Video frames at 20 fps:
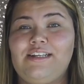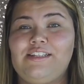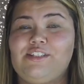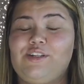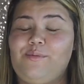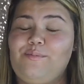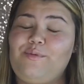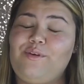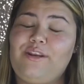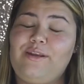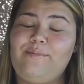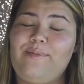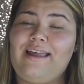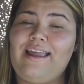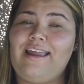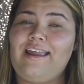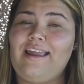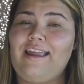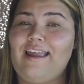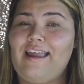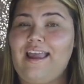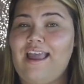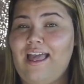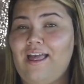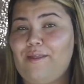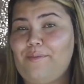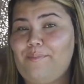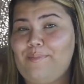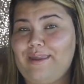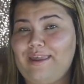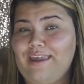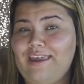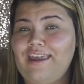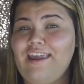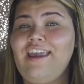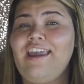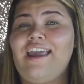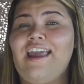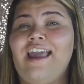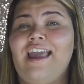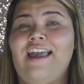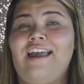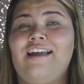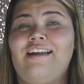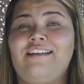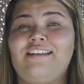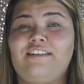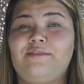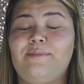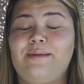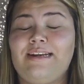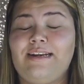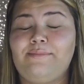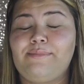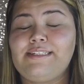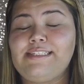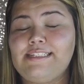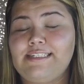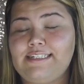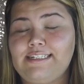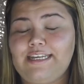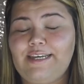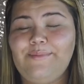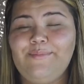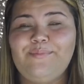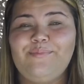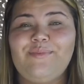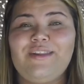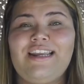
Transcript: so Beauty by LB, and my name is Lily.